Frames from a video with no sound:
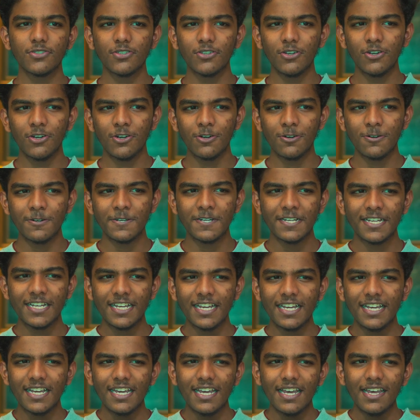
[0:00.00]
So
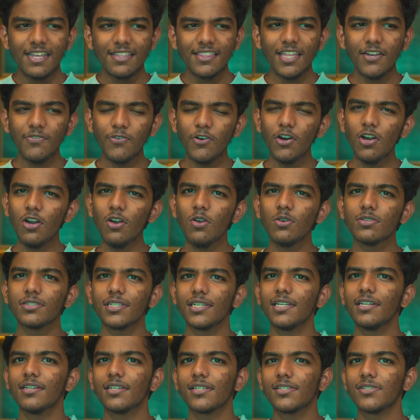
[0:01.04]
that photo looks
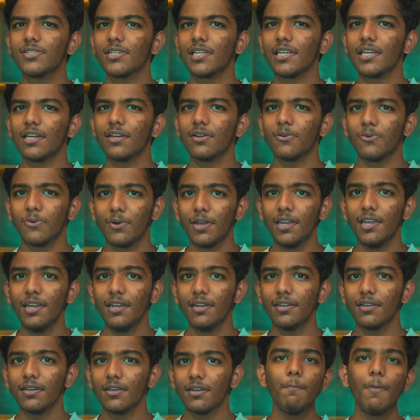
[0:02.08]
interesting, right?
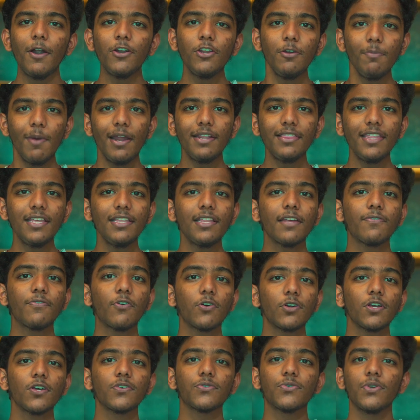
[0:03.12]
But you might think the
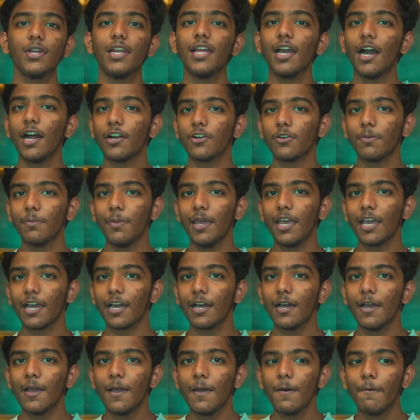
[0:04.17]
photo is really hard to make.
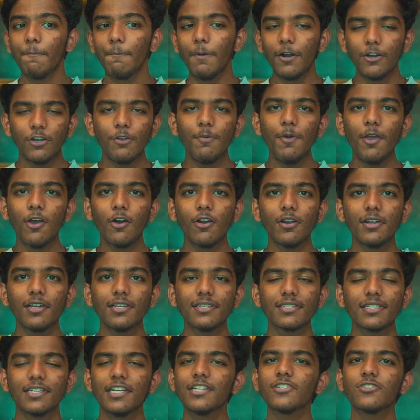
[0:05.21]
But to be
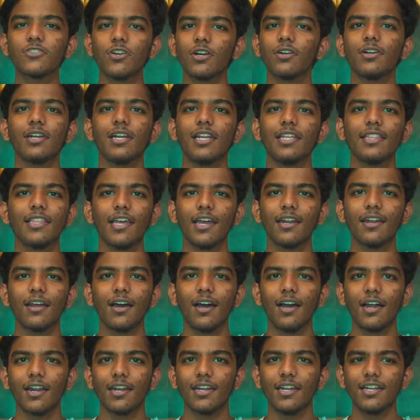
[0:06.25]
honest, it's not really that
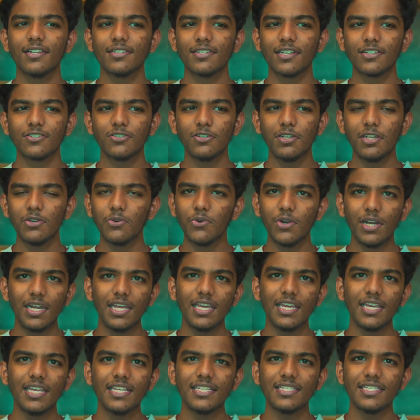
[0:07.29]
hard. It's actually really
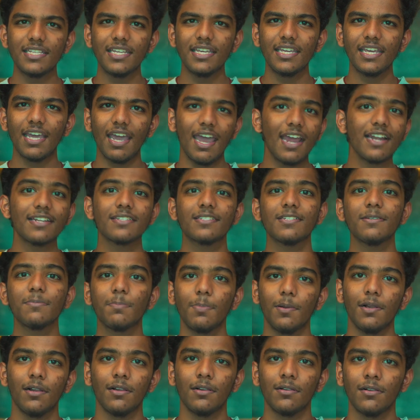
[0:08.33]
easy and
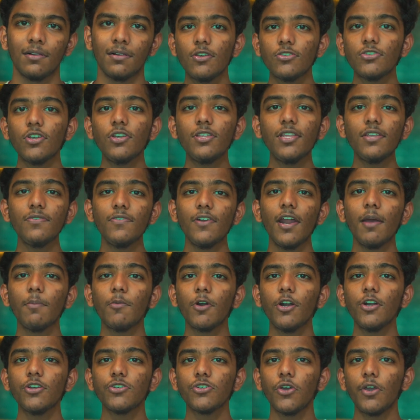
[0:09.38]
simple. So in this video I'm
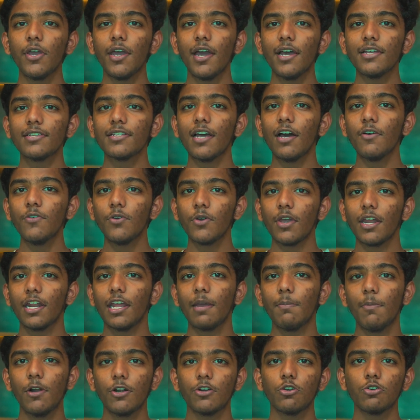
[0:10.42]
going to show you guys how you can
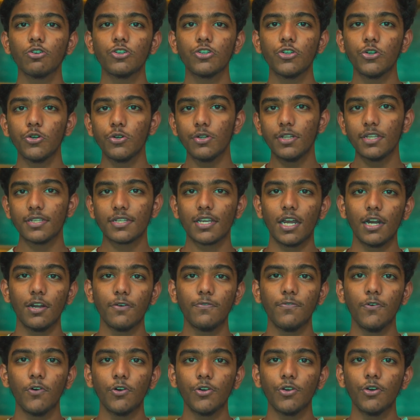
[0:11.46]
able to shoot these kind of
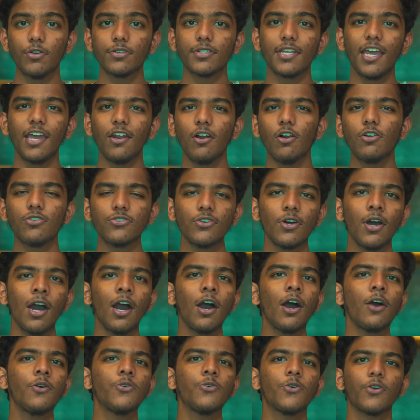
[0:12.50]
photos and also
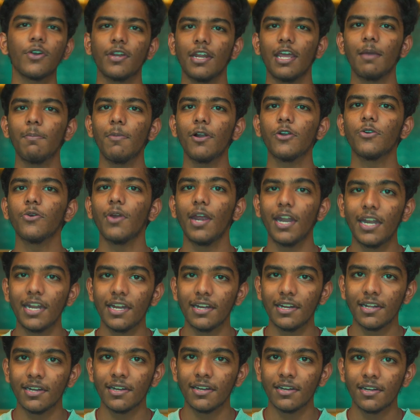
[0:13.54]
how you can able to
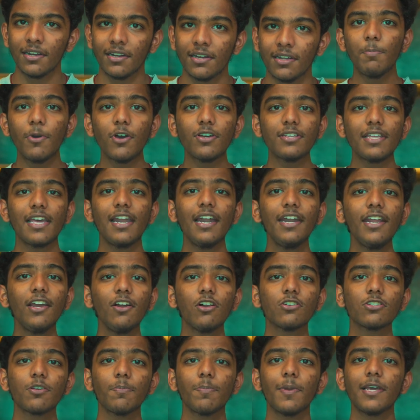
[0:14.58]
edit it. Because editing
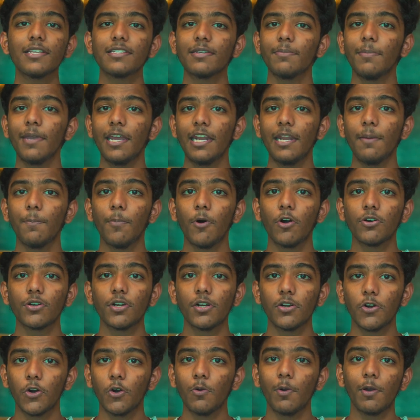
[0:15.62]
also plays a main
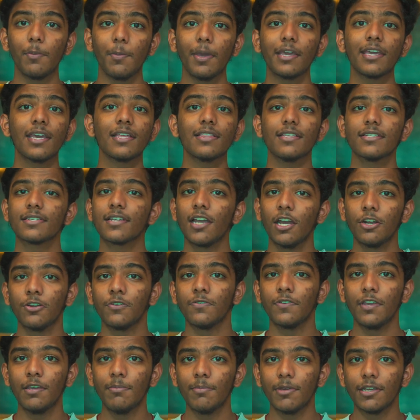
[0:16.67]
important role when making this kind
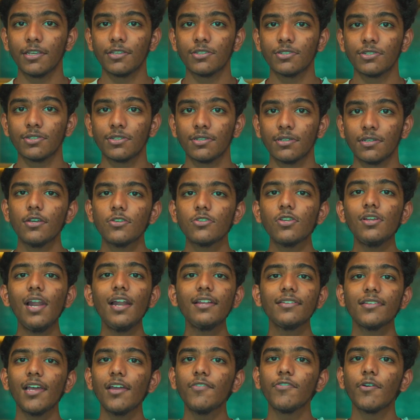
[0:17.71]
of image. So
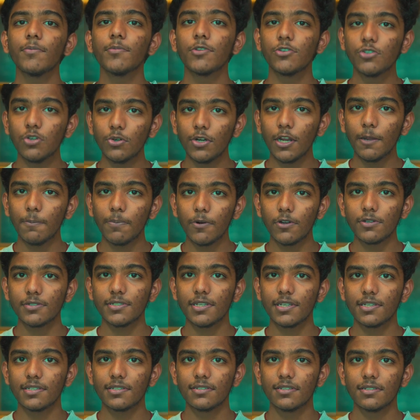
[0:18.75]
let's start from the shooting
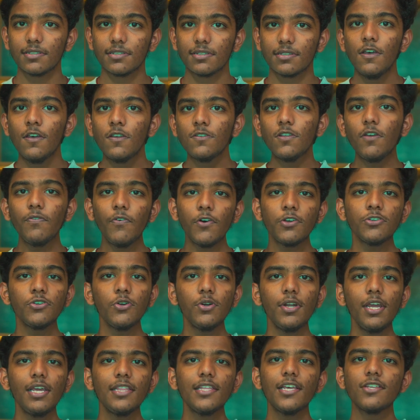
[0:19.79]
process. So for
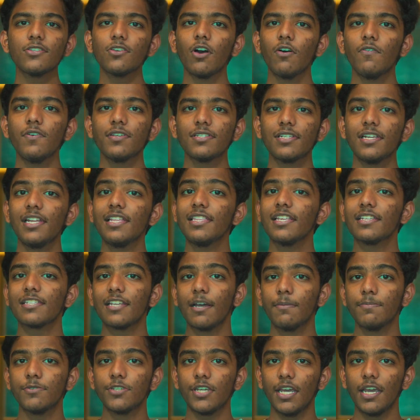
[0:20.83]
shooting this, obviously the
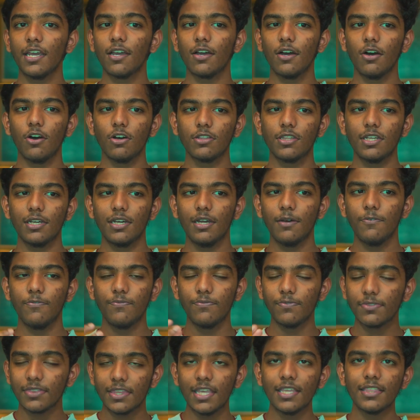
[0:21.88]
subject or the
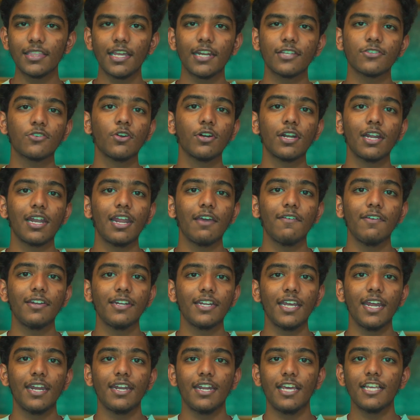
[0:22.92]
thing that is going to
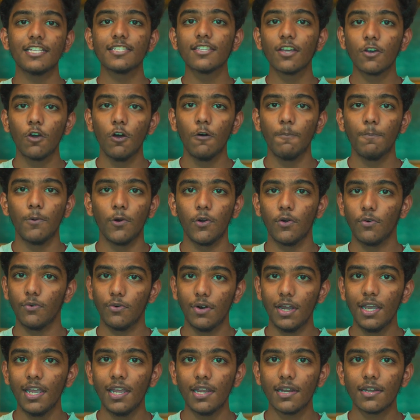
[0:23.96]
levitate is the GoPro,
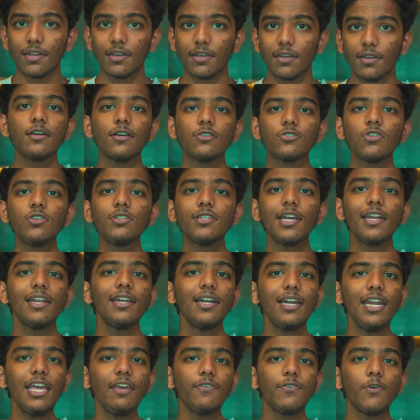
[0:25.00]
right? So
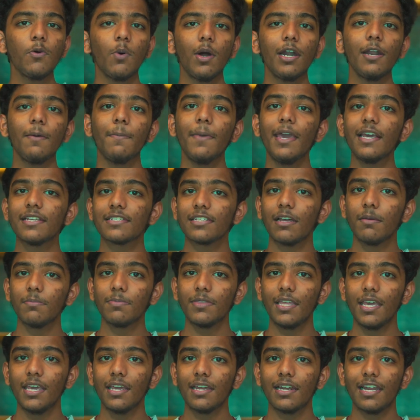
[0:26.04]
generally if you want to make
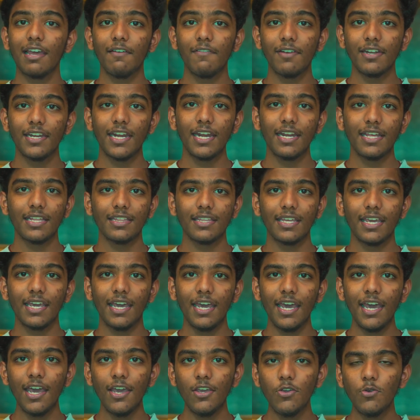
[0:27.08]
something levitate in the
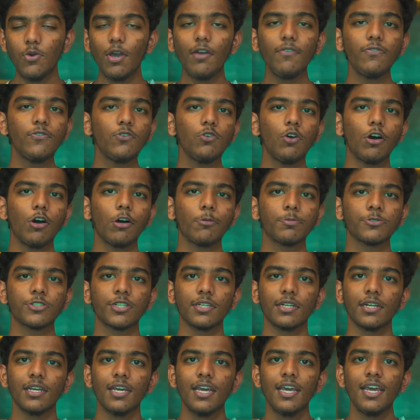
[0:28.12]
air, you have two
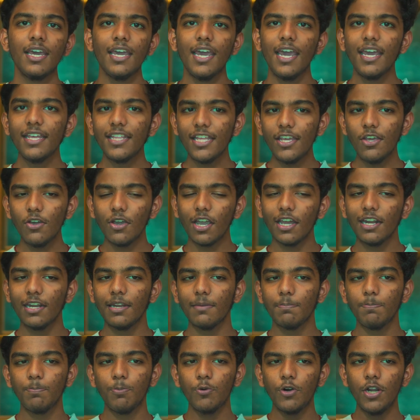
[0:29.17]
options. Either you
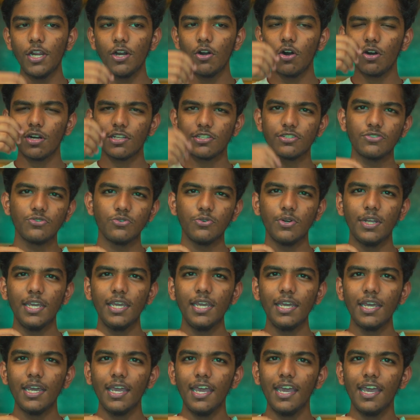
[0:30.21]
can put it on a
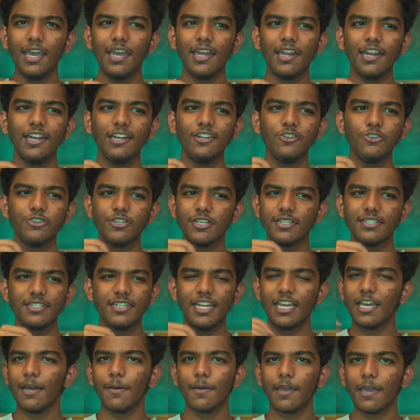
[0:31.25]
string and you just
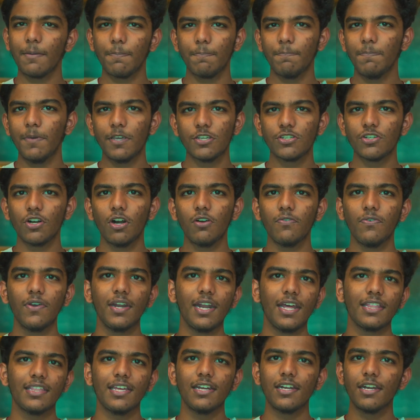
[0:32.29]
take a picture of it
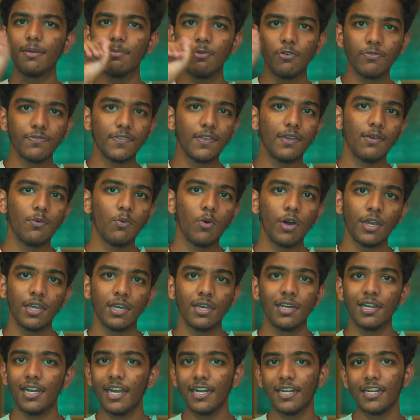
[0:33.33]
and then remove the
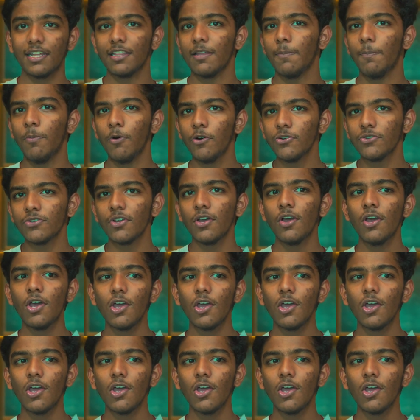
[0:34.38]
wire later in the post.